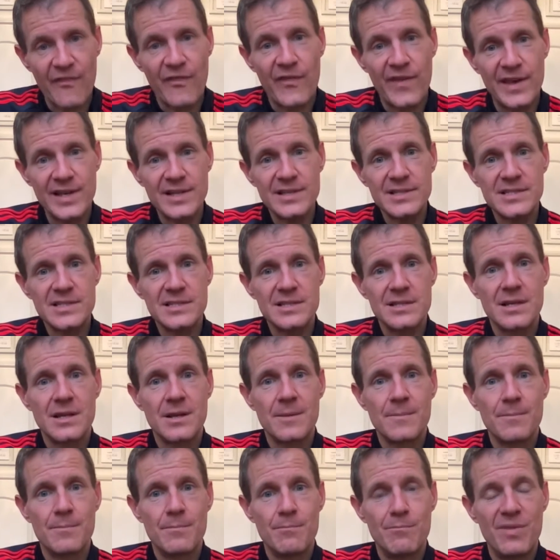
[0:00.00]
things
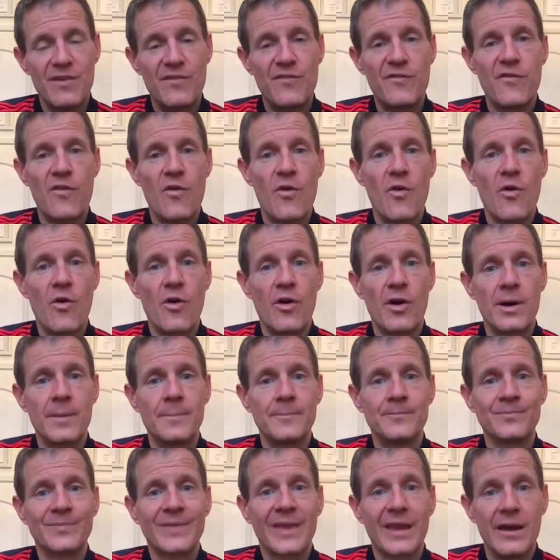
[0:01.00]
before
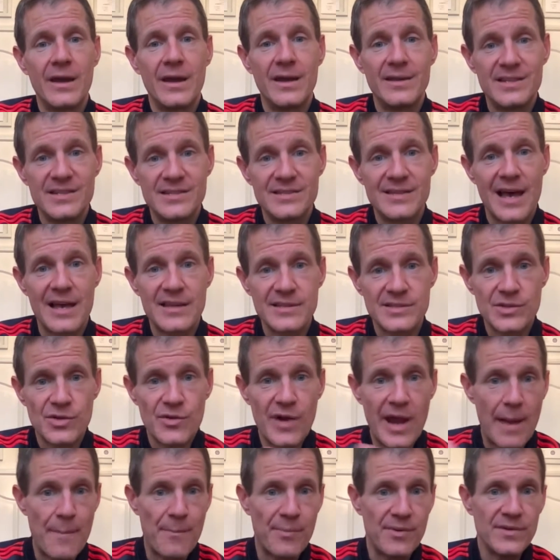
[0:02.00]
a disaster
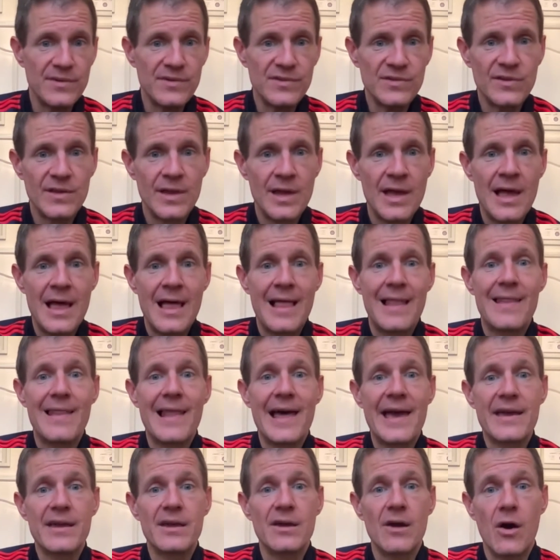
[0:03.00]
happens,
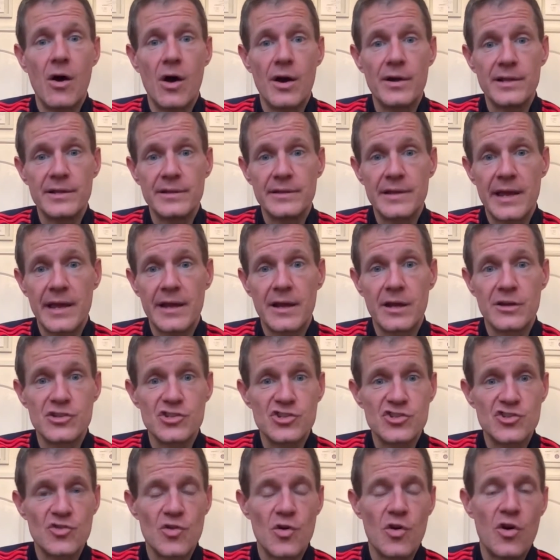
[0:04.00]
like a heart attack, a
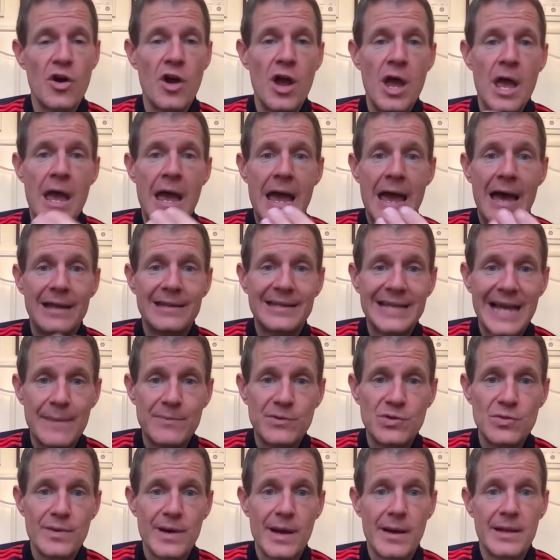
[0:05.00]
stroke, a type
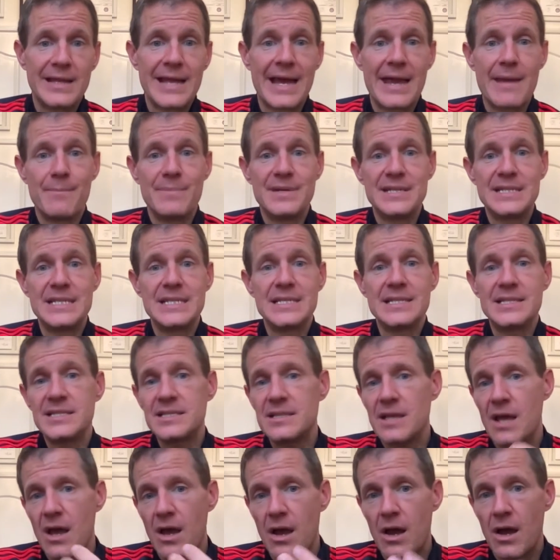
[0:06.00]
2 diabetes,
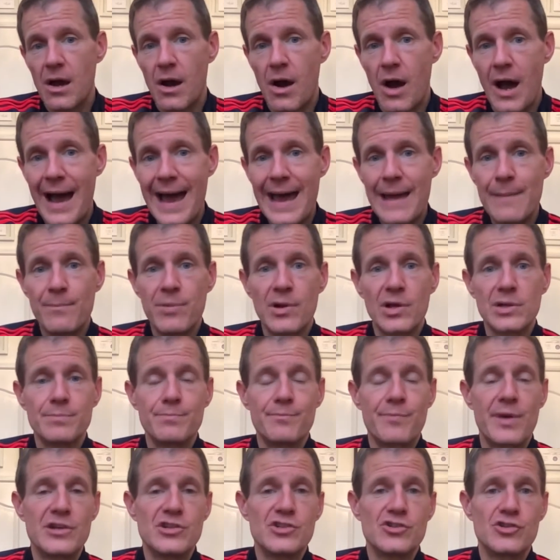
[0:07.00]
high blood
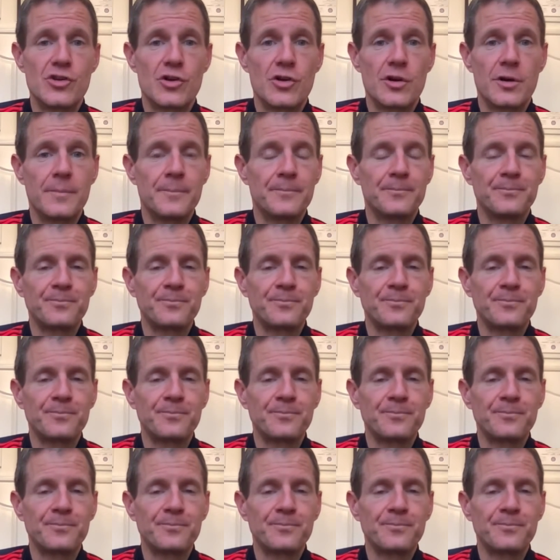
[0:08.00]
pressure,